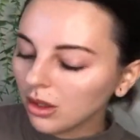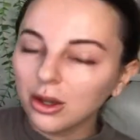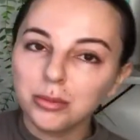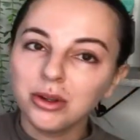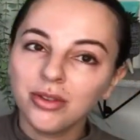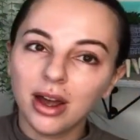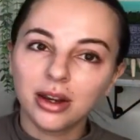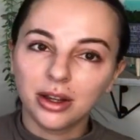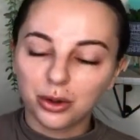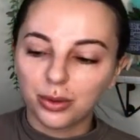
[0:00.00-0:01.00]
Hope you've had
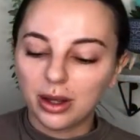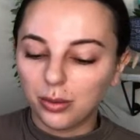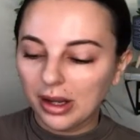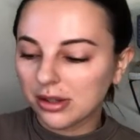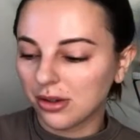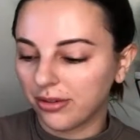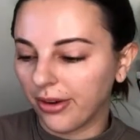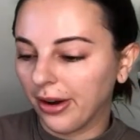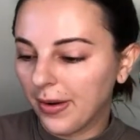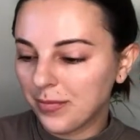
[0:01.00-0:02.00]
a great week so
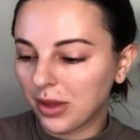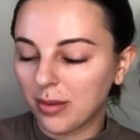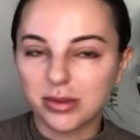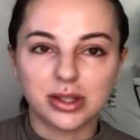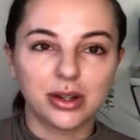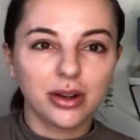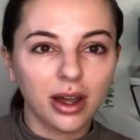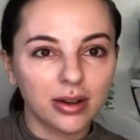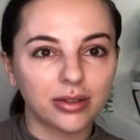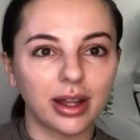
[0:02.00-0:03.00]
far. I'm still
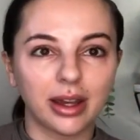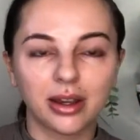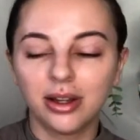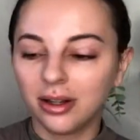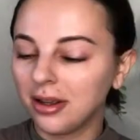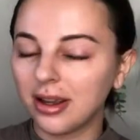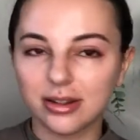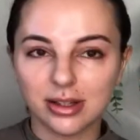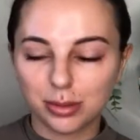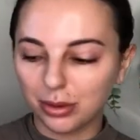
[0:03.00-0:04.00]
kind of like in
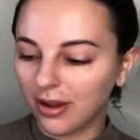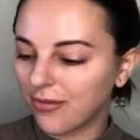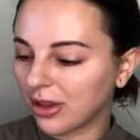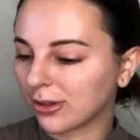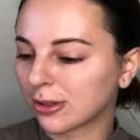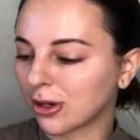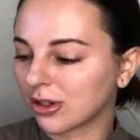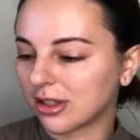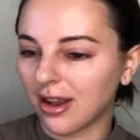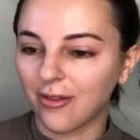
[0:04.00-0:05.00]
disbelief that it's
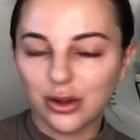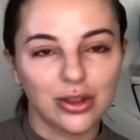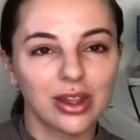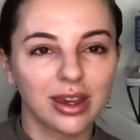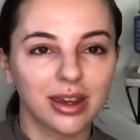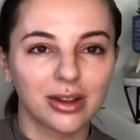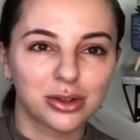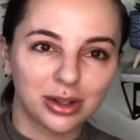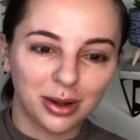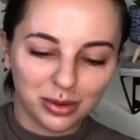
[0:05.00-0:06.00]
Thursday after thinking
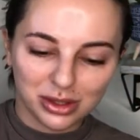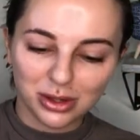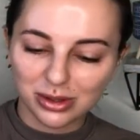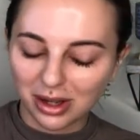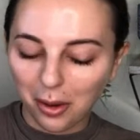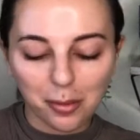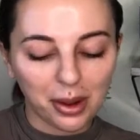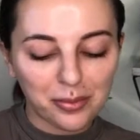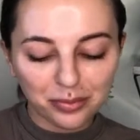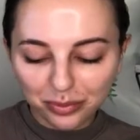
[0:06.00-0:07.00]
yesterday was Tuesday,
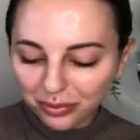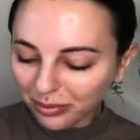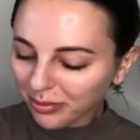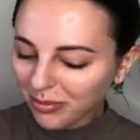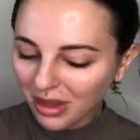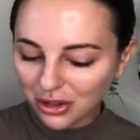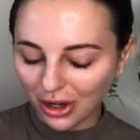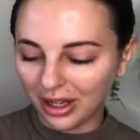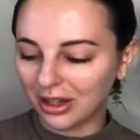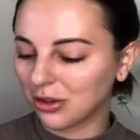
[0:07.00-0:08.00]
but trying
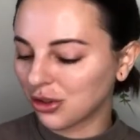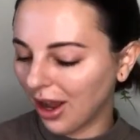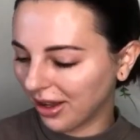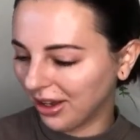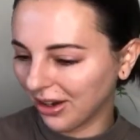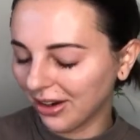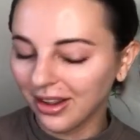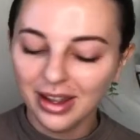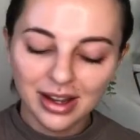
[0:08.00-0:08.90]
to get on track here.